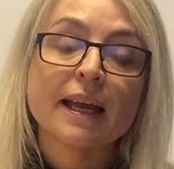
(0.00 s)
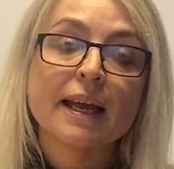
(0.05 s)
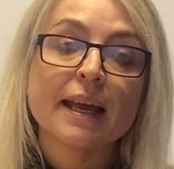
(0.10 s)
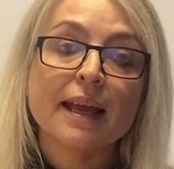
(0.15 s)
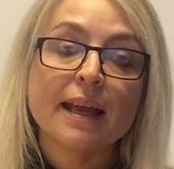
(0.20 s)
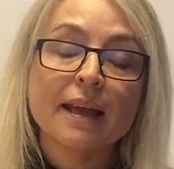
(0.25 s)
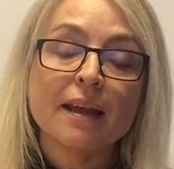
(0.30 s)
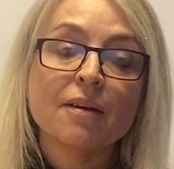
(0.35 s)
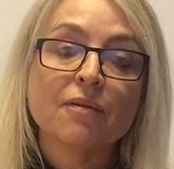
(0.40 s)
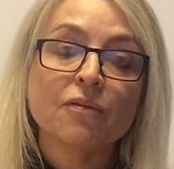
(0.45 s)

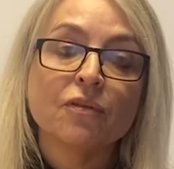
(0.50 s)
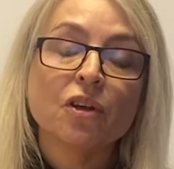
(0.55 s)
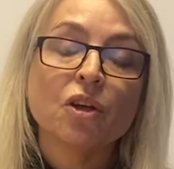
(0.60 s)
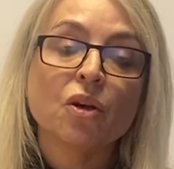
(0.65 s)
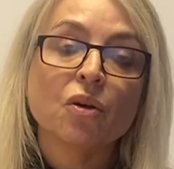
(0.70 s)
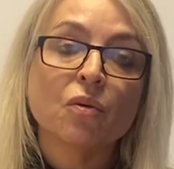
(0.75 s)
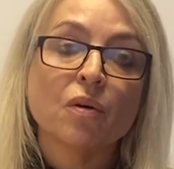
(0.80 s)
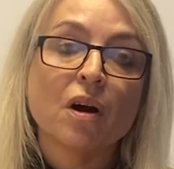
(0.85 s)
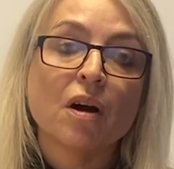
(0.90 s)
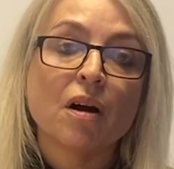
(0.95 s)
If
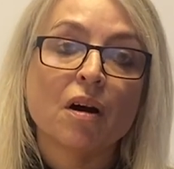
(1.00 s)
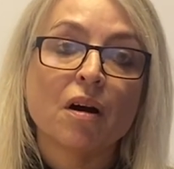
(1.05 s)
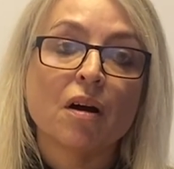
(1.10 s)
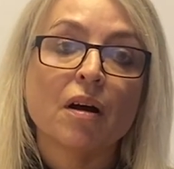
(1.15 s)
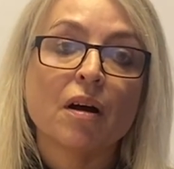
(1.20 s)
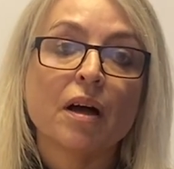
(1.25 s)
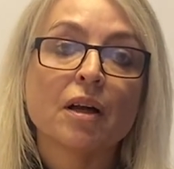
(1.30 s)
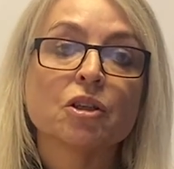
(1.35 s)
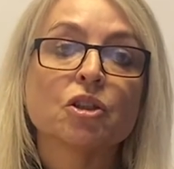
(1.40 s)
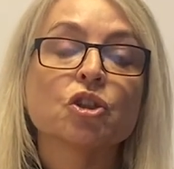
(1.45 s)
you
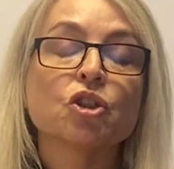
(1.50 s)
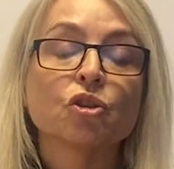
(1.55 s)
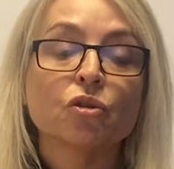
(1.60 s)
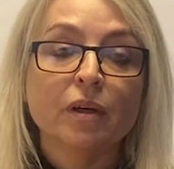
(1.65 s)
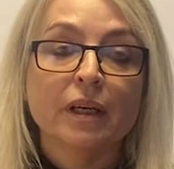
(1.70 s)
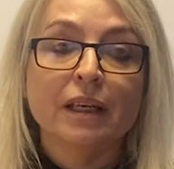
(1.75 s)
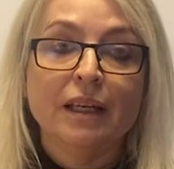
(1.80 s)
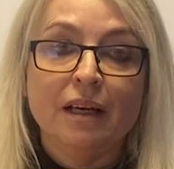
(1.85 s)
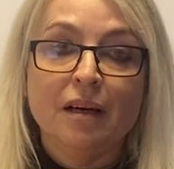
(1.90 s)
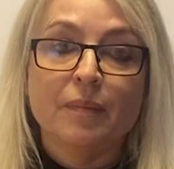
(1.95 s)
are
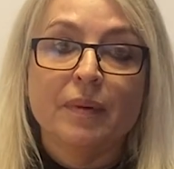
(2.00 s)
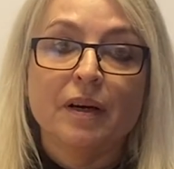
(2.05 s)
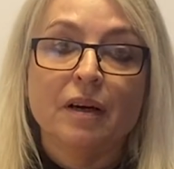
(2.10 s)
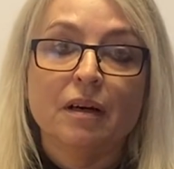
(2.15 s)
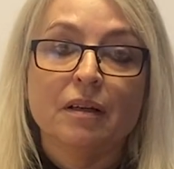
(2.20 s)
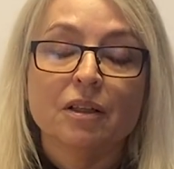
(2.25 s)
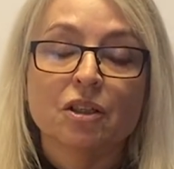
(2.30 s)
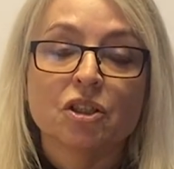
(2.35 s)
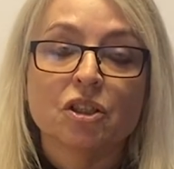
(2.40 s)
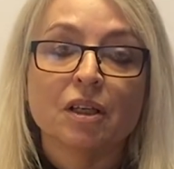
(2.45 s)
joining a
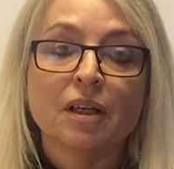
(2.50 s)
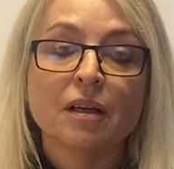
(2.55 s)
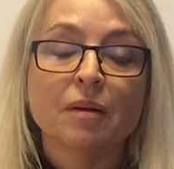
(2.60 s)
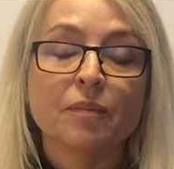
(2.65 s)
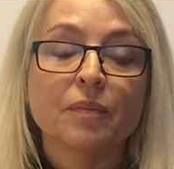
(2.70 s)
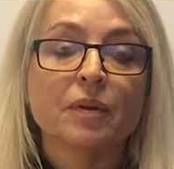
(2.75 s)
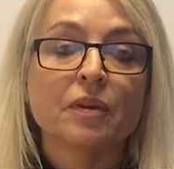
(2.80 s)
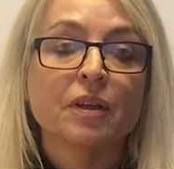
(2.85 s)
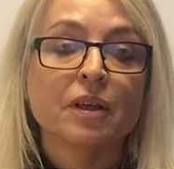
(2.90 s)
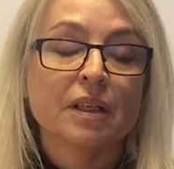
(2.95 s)

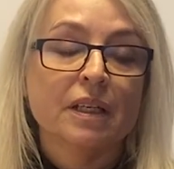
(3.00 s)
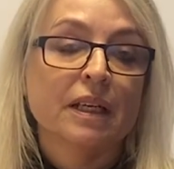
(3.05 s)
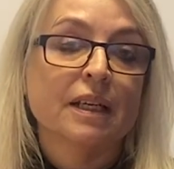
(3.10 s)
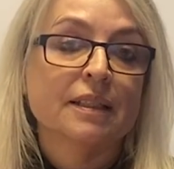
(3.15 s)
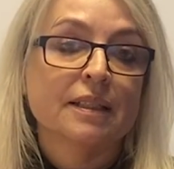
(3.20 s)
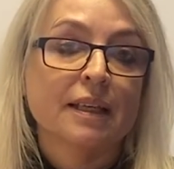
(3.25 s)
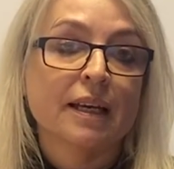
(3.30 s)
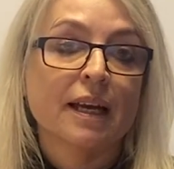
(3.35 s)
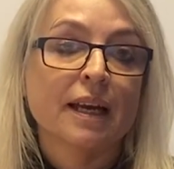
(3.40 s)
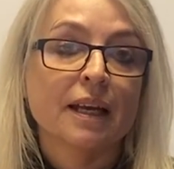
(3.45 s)
partnership that
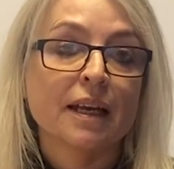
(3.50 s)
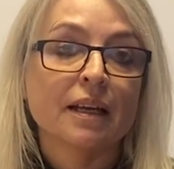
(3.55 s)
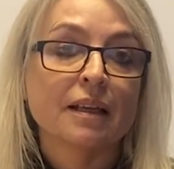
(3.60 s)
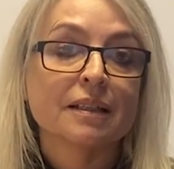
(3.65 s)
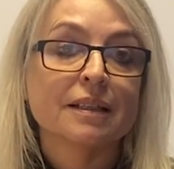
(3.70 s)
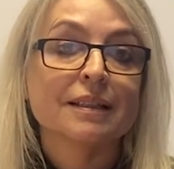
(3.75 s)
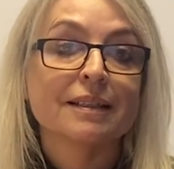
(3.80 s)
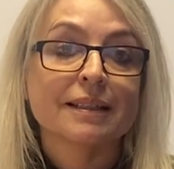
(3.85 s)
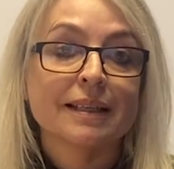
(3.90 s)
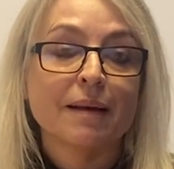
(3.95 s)
is a
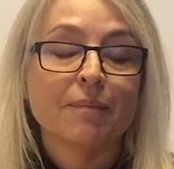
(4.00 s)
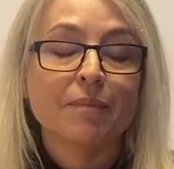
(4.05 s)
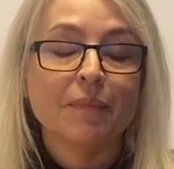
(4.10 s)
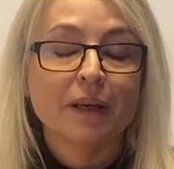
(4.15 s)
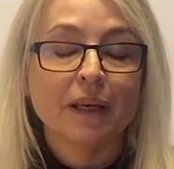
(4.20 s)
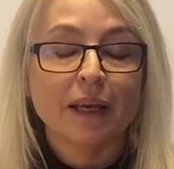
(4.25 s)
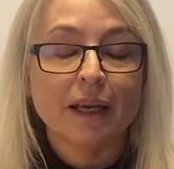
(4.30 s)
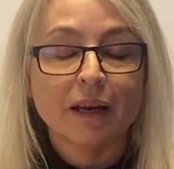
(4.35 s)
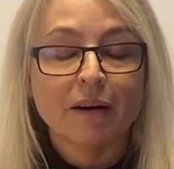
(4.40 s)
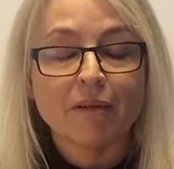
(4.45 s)
December
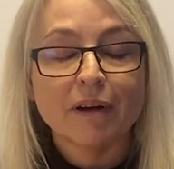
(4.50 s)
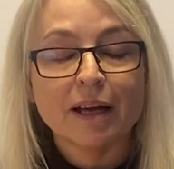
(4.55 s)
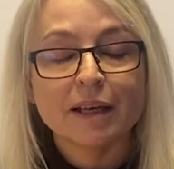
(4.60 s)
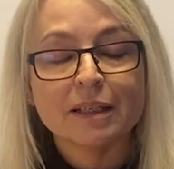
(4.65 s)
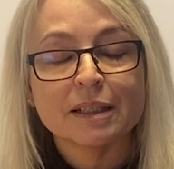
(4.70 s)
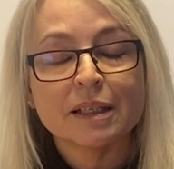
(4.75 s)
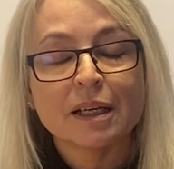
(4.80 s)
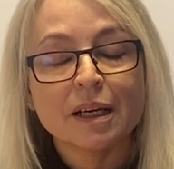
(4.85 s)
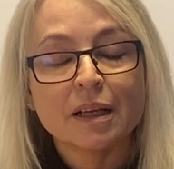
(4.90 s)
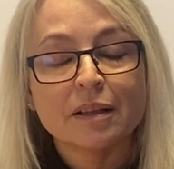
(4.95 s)
year
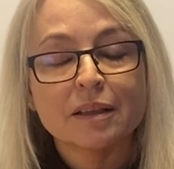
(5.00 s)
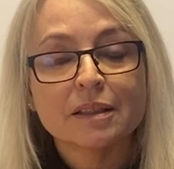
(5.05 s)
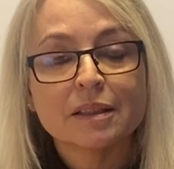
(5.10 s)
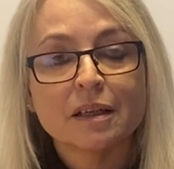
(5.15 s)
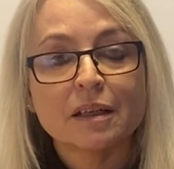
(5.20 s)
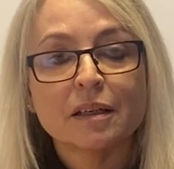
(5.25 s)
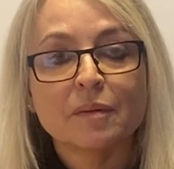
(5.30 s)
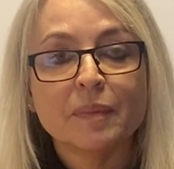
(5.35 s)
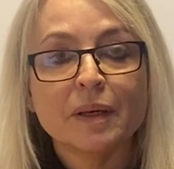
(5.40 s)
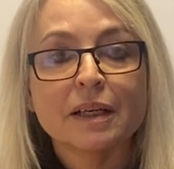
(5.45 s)
end, there's
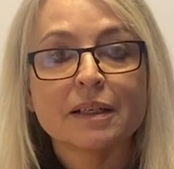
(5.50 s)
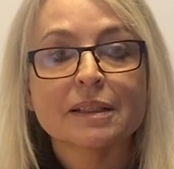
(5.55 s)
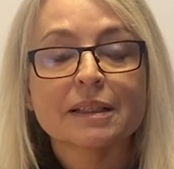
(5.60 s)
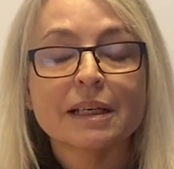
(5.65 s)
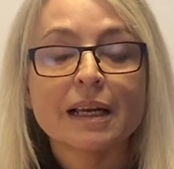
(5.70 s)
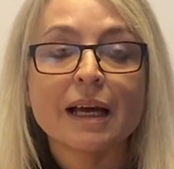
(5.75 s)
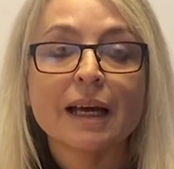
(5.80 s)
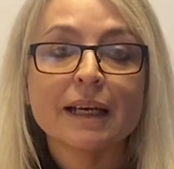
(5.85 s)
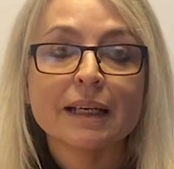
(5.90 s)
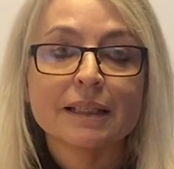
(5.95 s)
going to be a
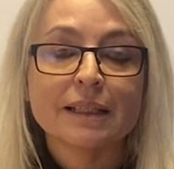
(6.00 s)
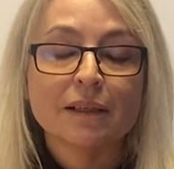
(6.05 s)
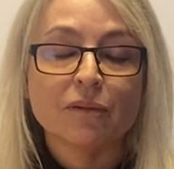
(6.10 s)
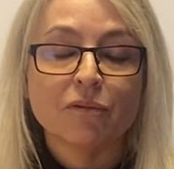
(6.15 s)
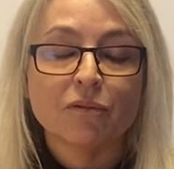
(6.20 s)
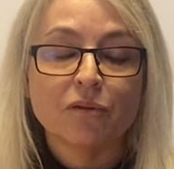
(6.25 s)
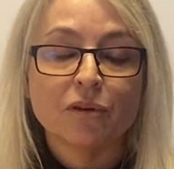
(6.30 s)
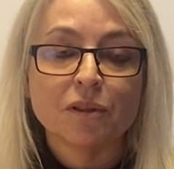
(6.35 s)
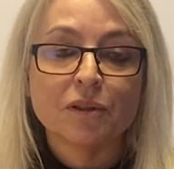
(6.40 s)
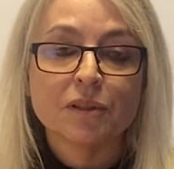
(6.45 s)
slight
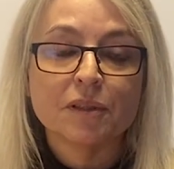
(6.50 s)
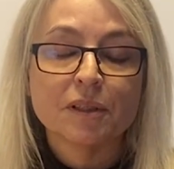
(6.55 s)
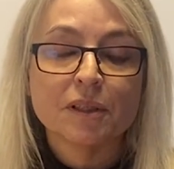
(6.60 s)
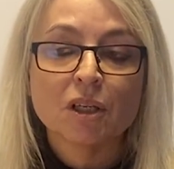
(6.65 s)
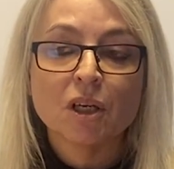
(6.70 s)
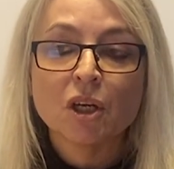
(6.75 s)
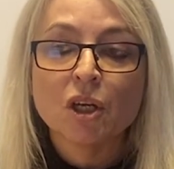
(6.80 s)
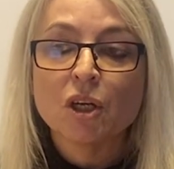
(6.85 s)
difference.